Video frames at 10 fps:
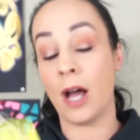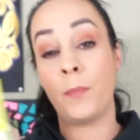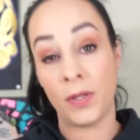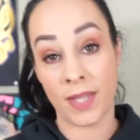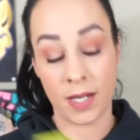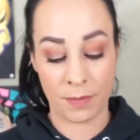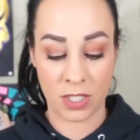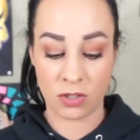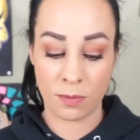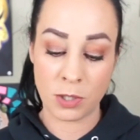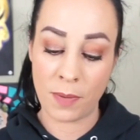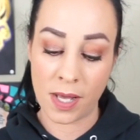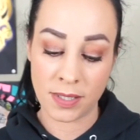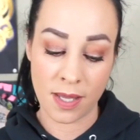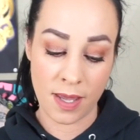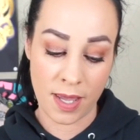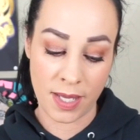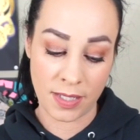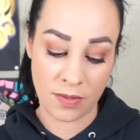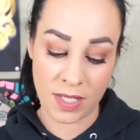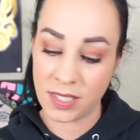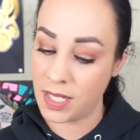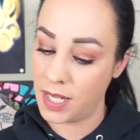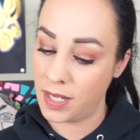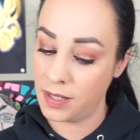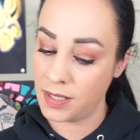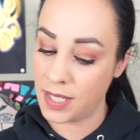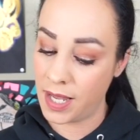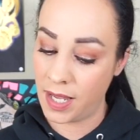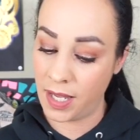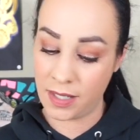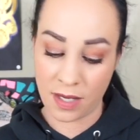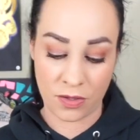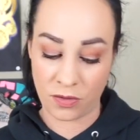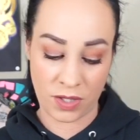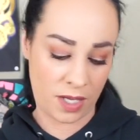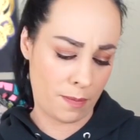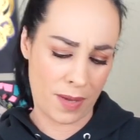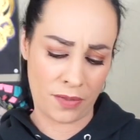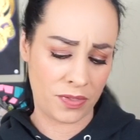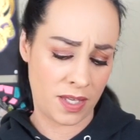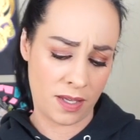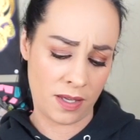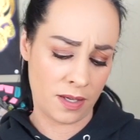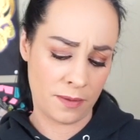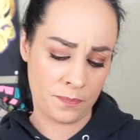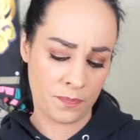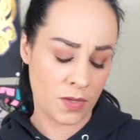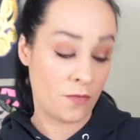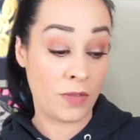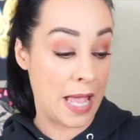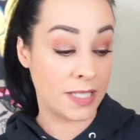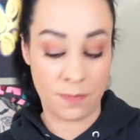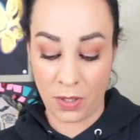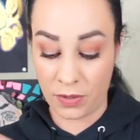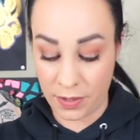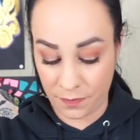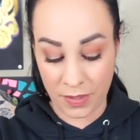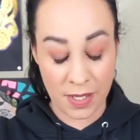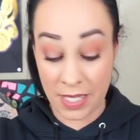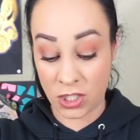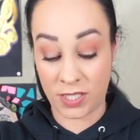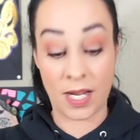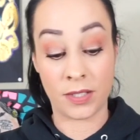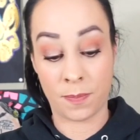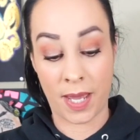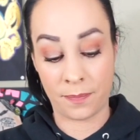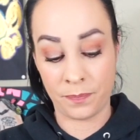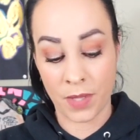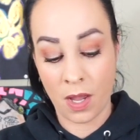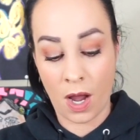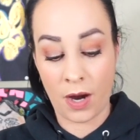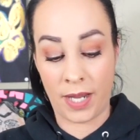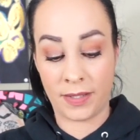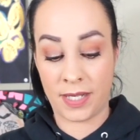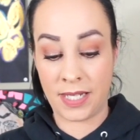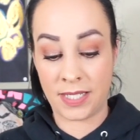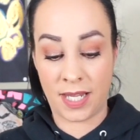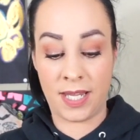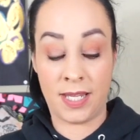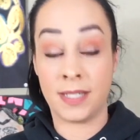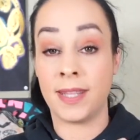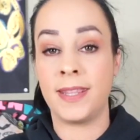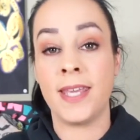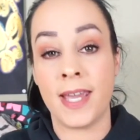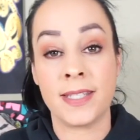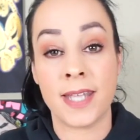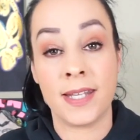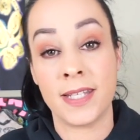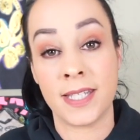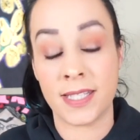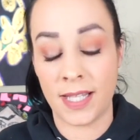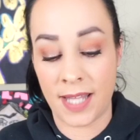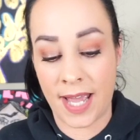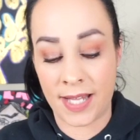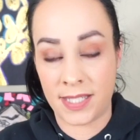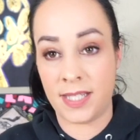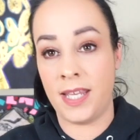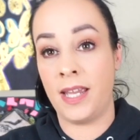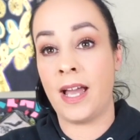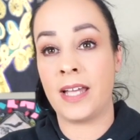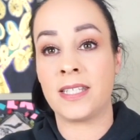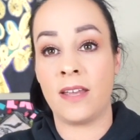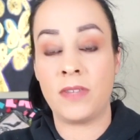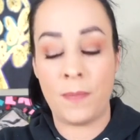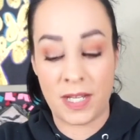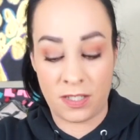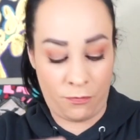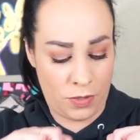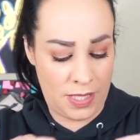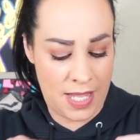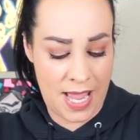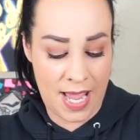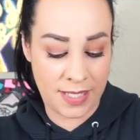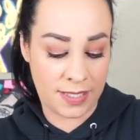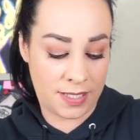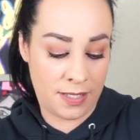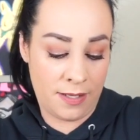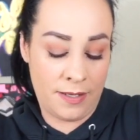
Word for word: I'll put that in my description box. And this is another thing about the flax milk. That just sounds bad. All right, next thing is this, and this is the last thing. I saved the best for last